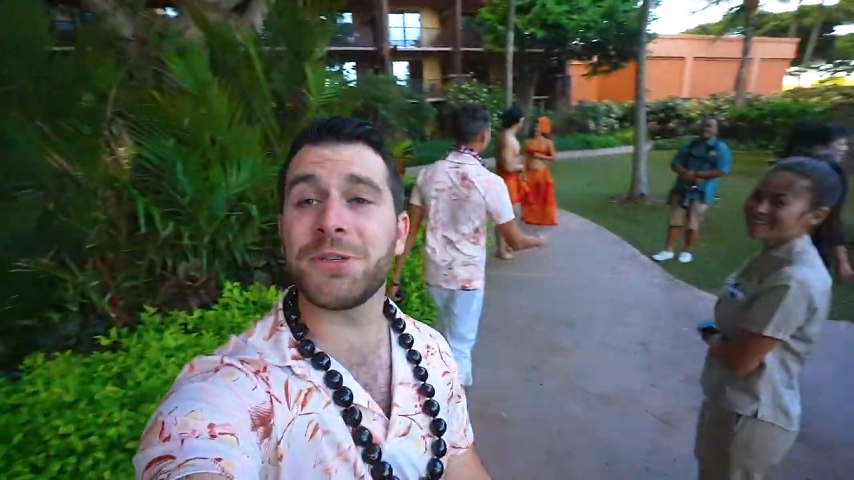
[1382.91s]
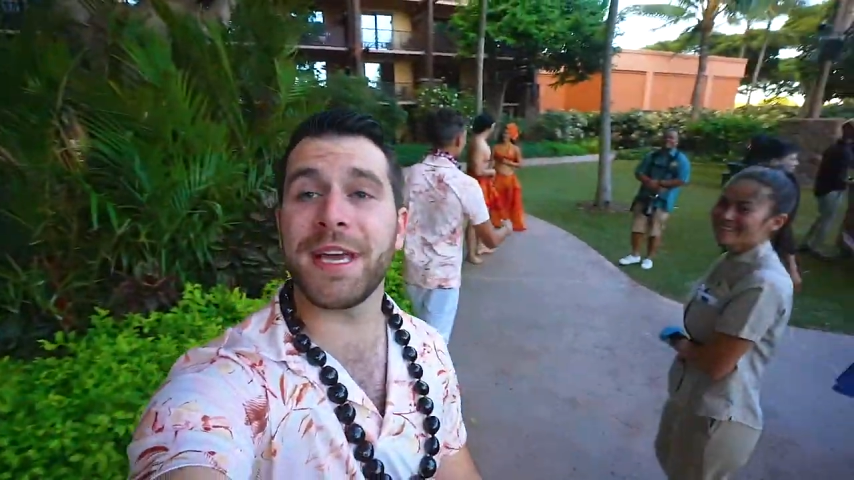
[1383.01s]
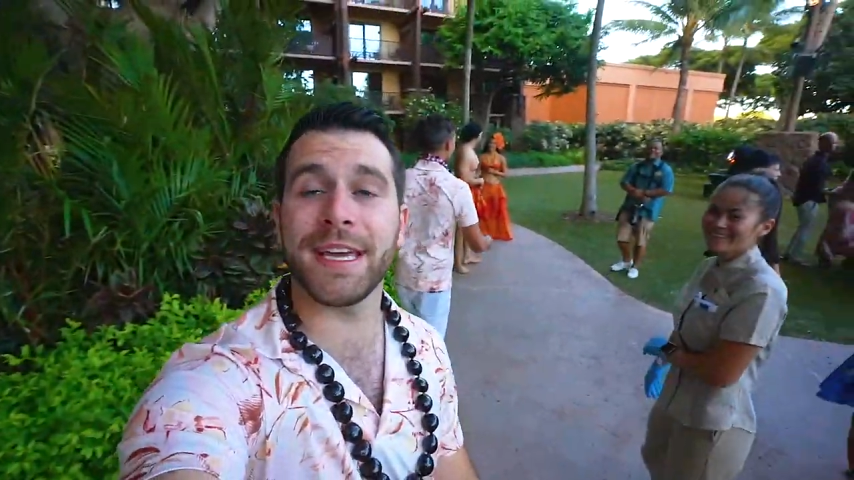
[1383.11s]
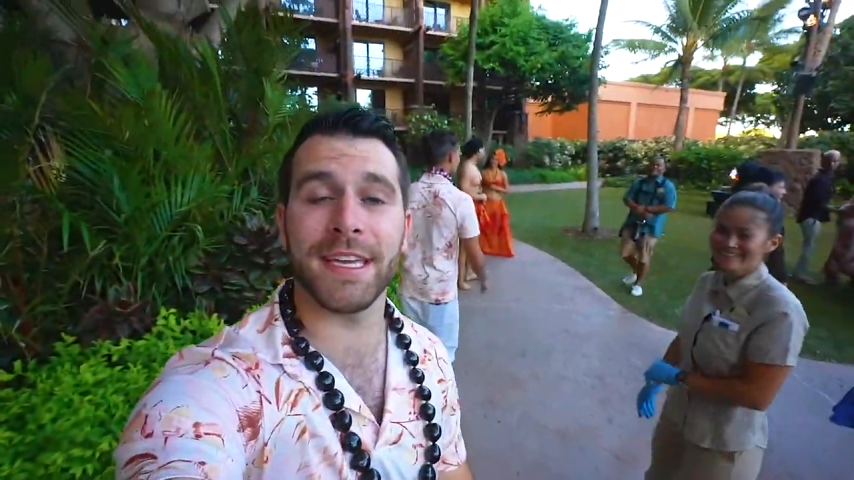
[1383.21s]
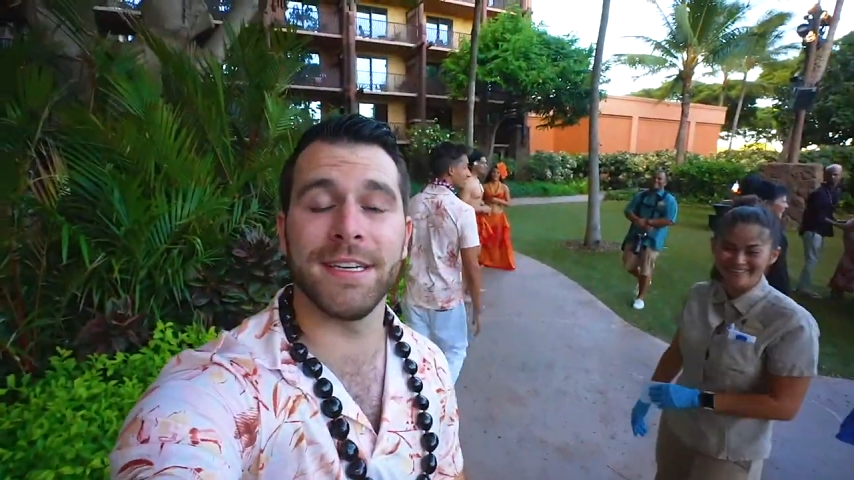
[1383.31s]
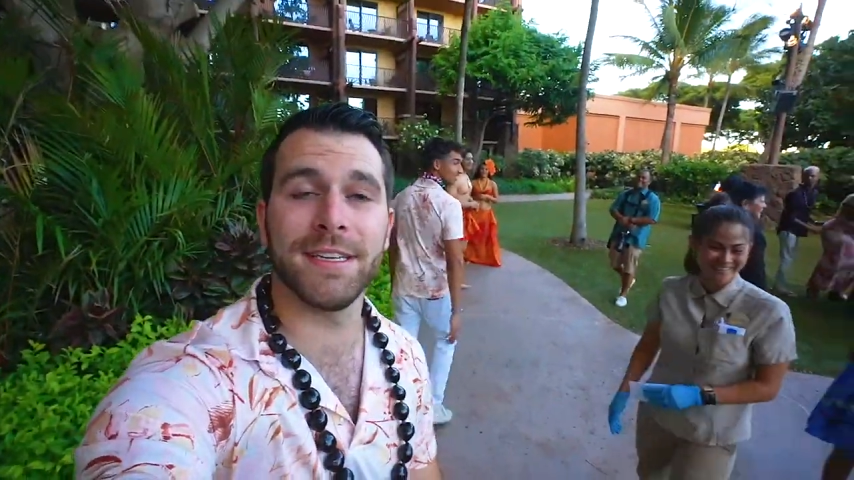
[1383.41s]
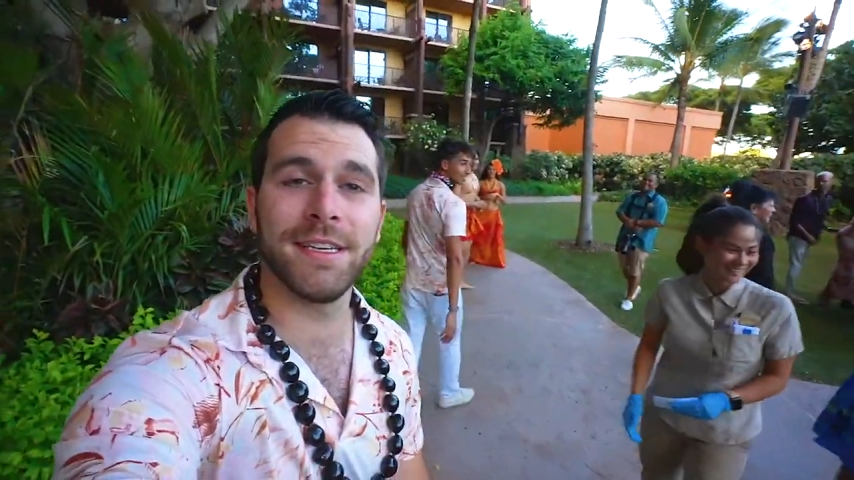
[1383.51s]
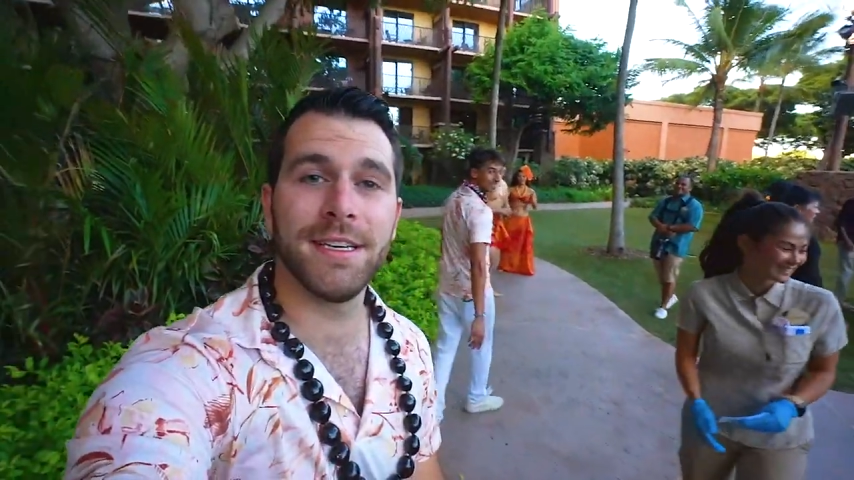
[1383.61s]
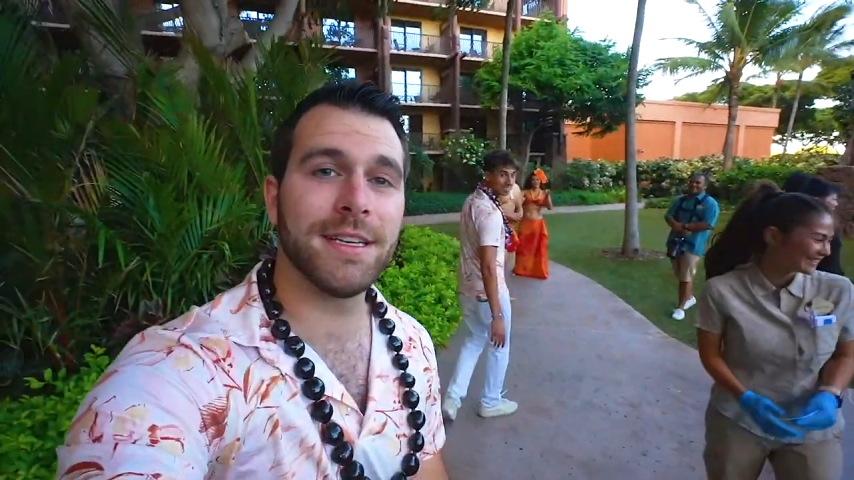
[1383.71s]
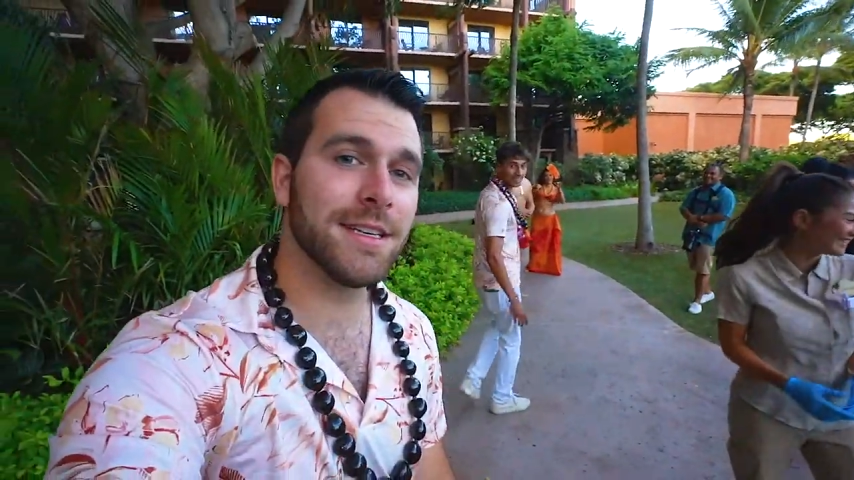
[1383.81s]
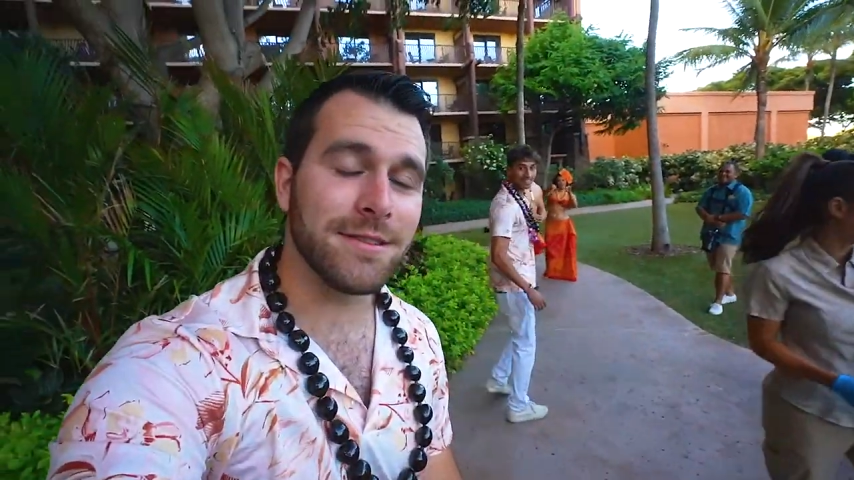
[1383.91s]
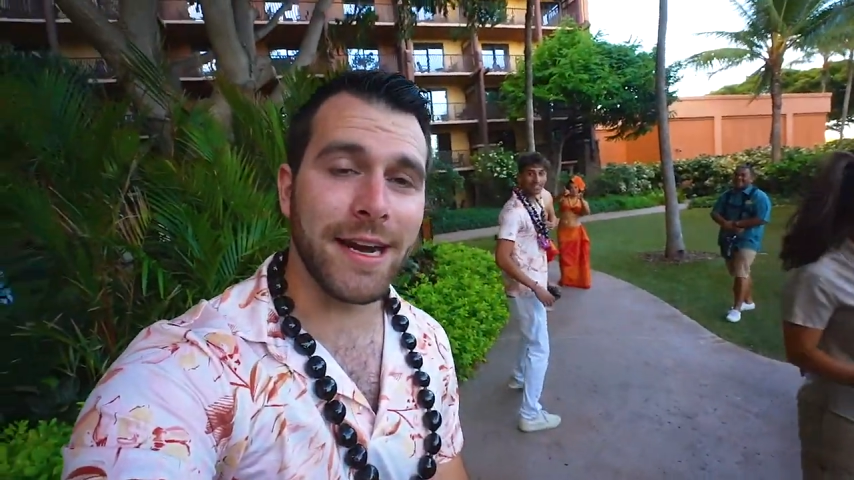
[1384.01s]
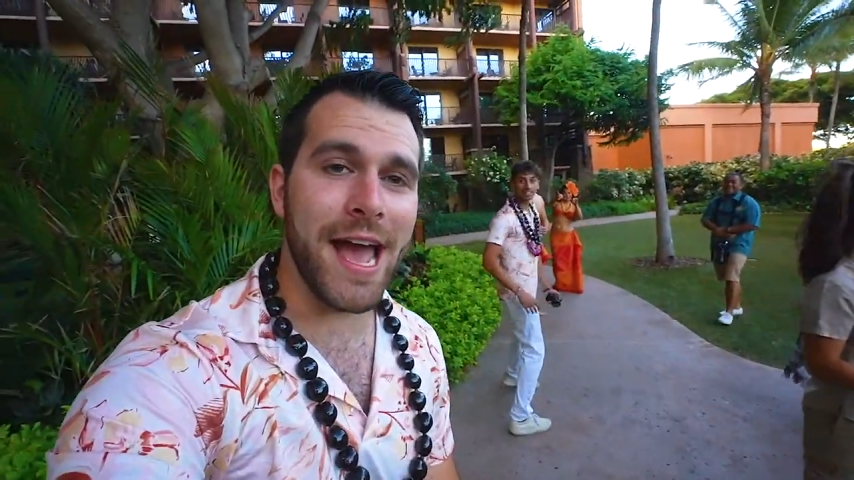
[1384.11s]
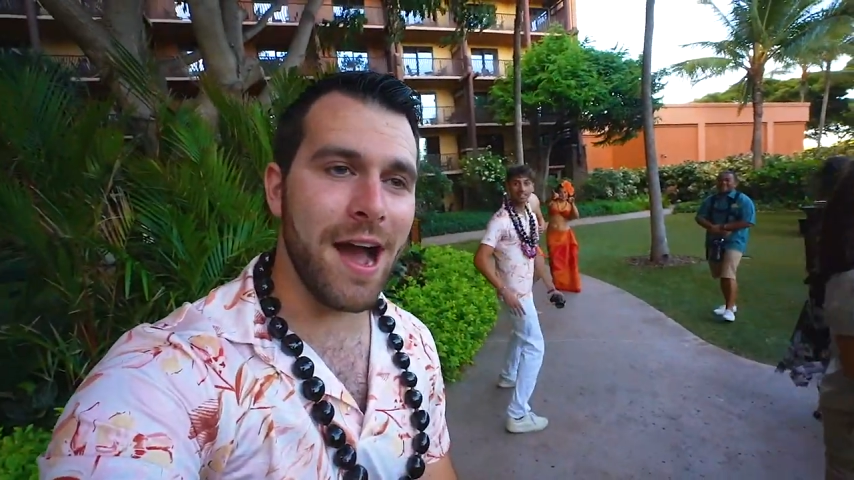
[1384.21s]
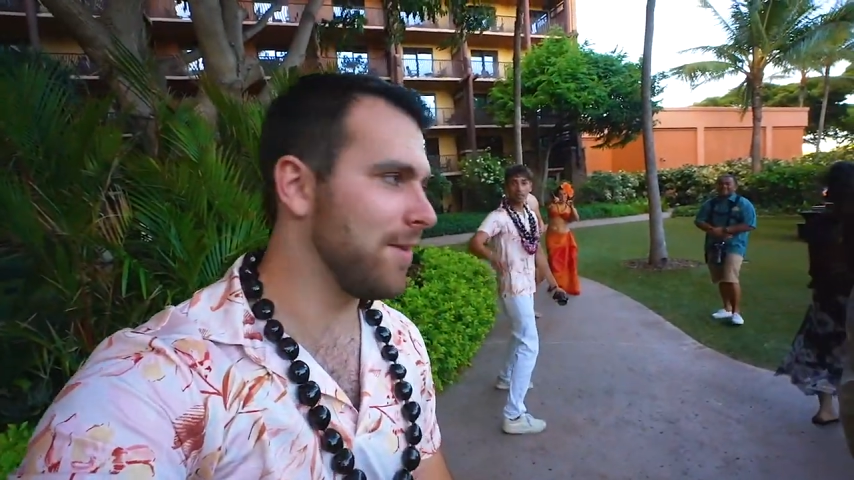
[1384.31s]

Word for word: taken right now.